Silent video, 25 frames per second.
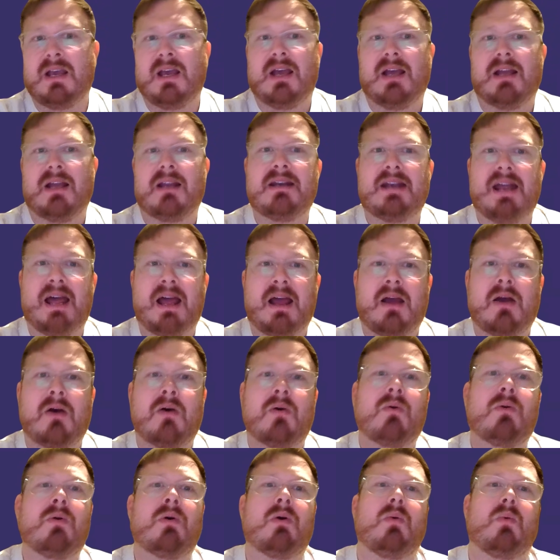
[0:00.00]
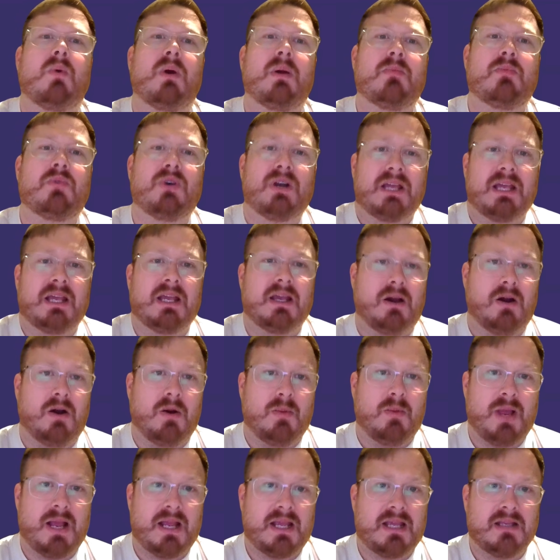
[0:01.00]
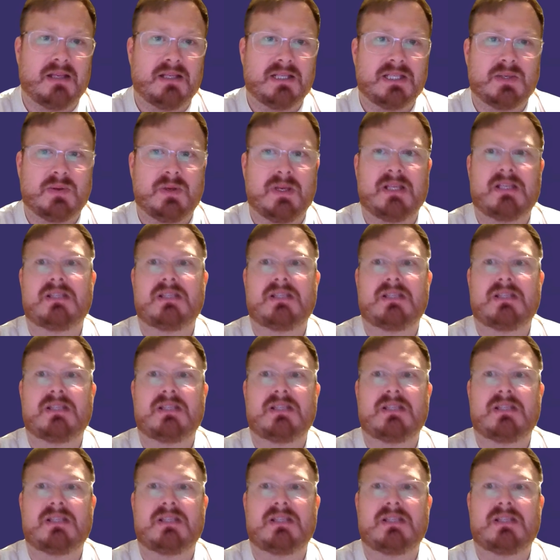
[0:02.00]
Now we're bringing R back into it,